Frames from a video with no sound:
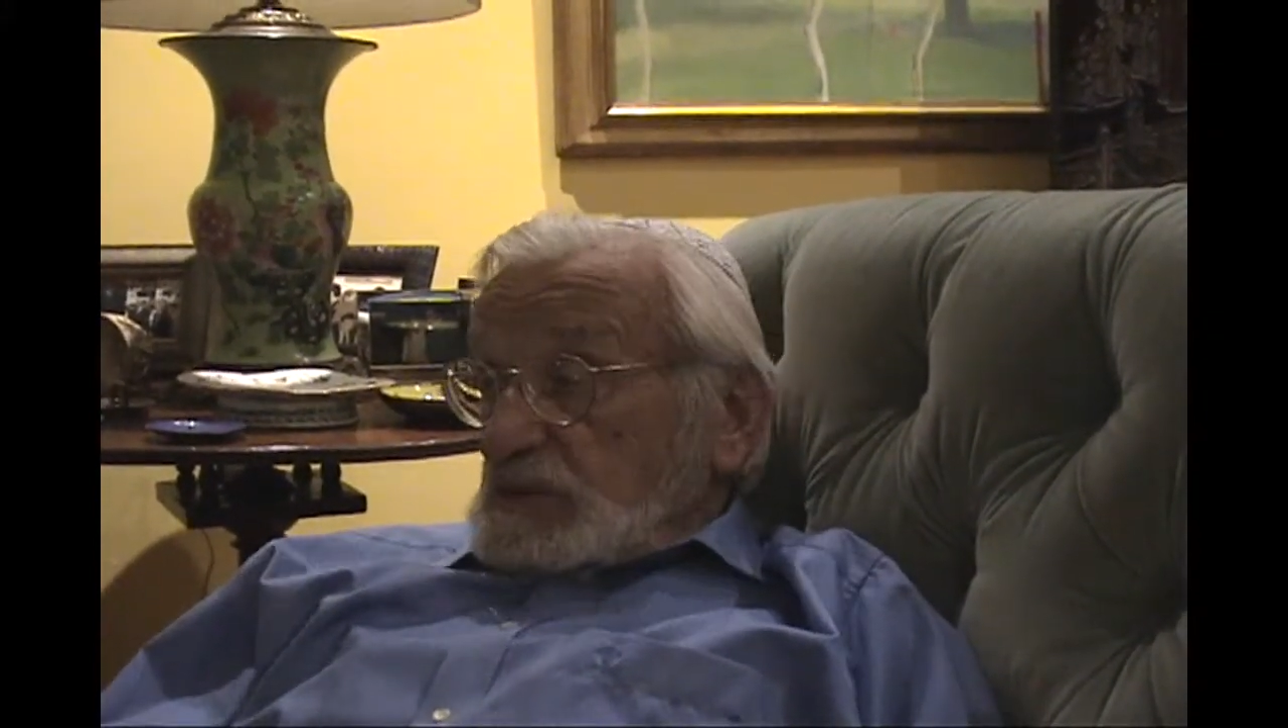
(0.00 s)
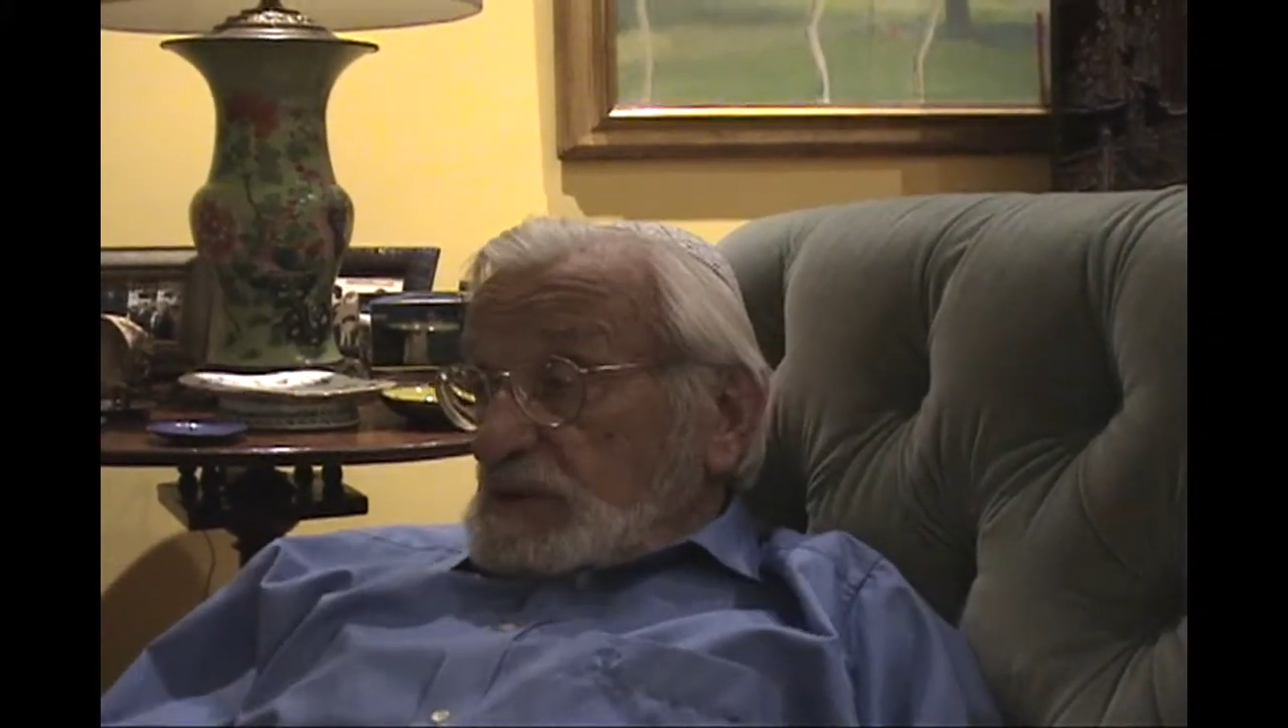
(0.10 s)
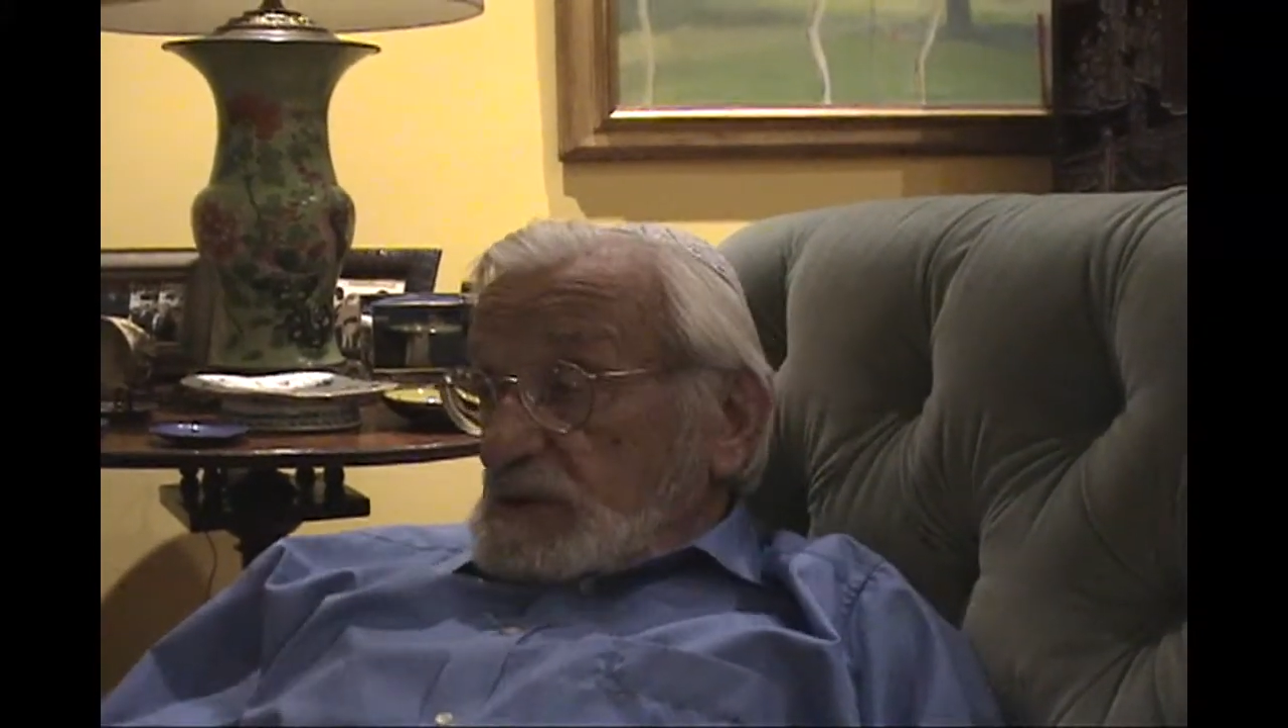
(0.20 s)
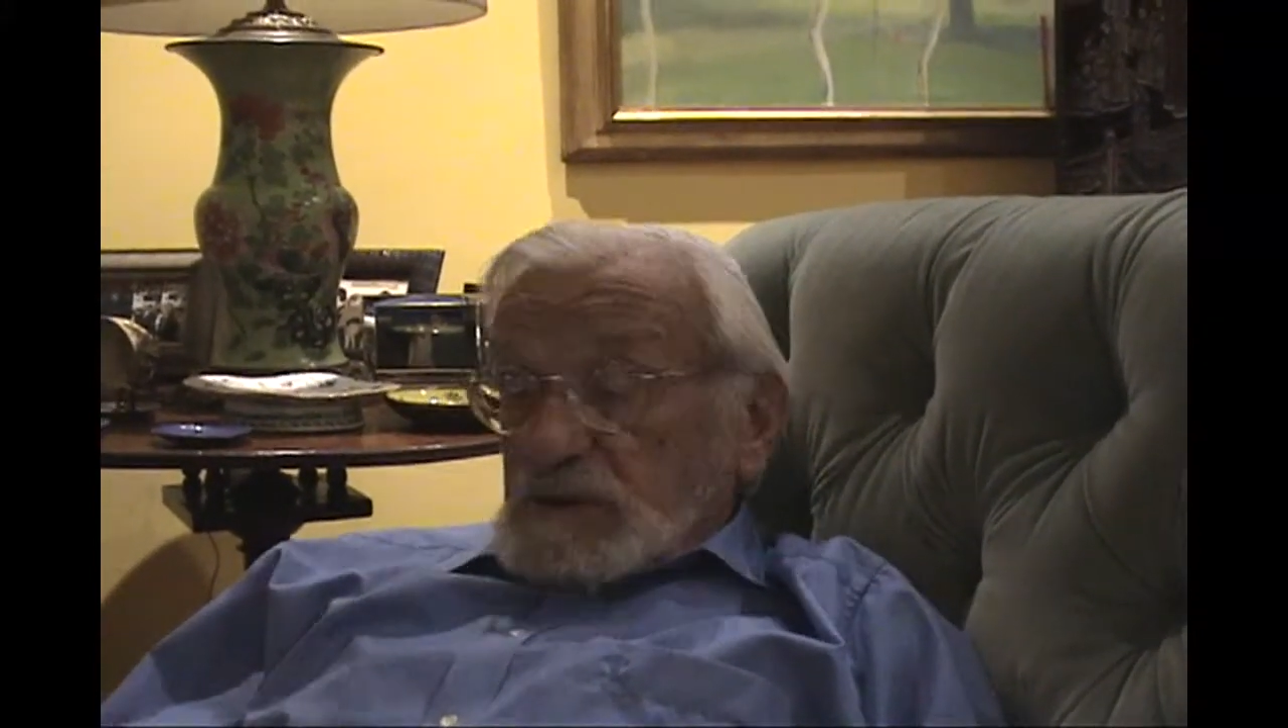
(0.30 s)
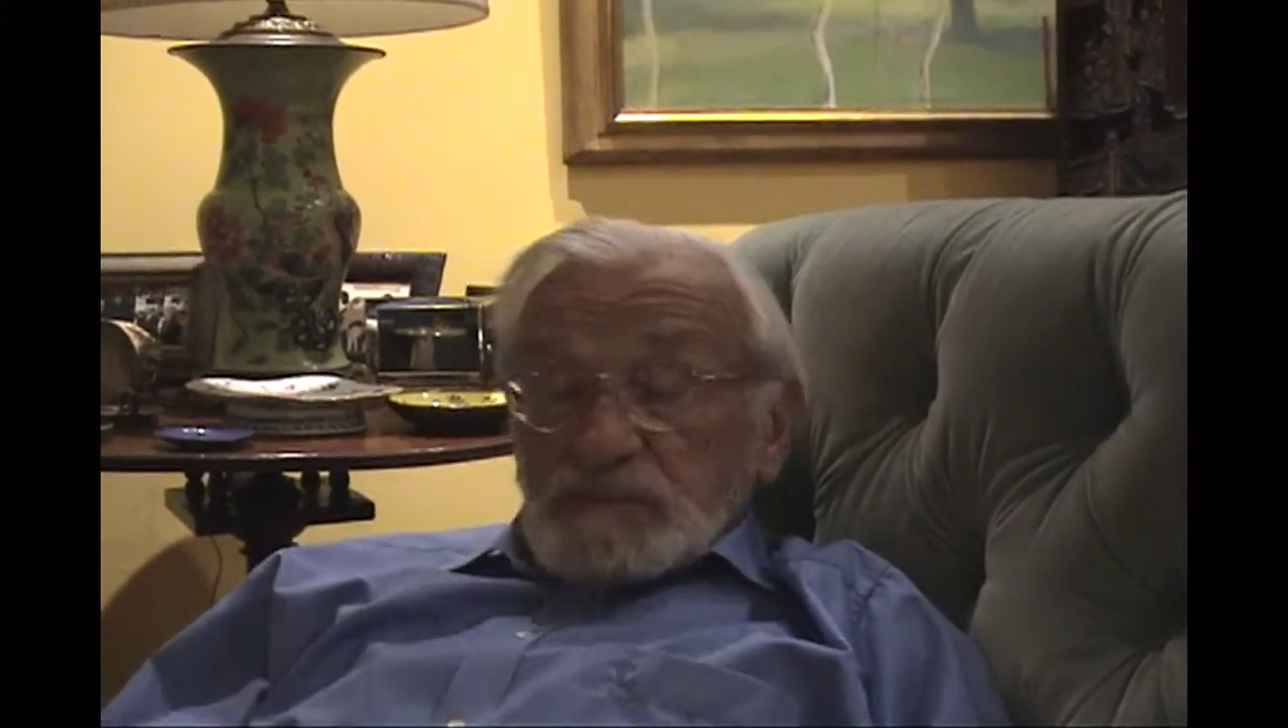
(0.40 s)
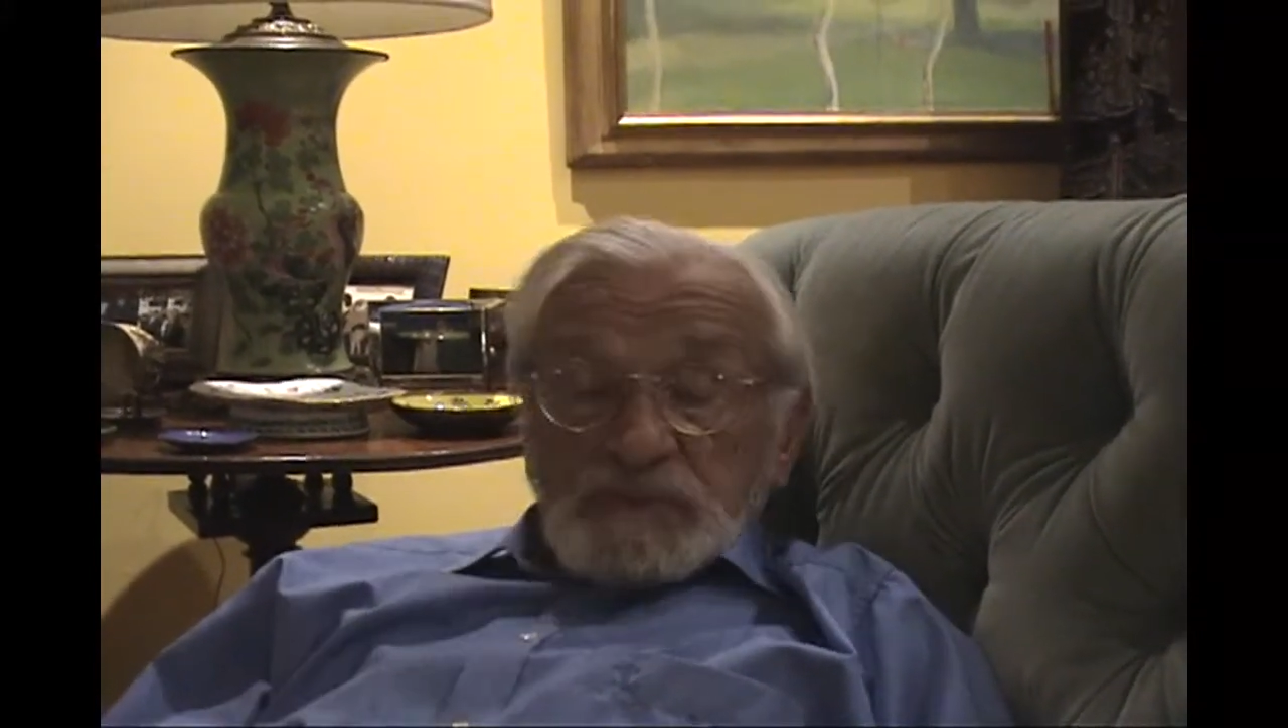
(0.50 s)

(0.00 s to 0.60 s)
to her,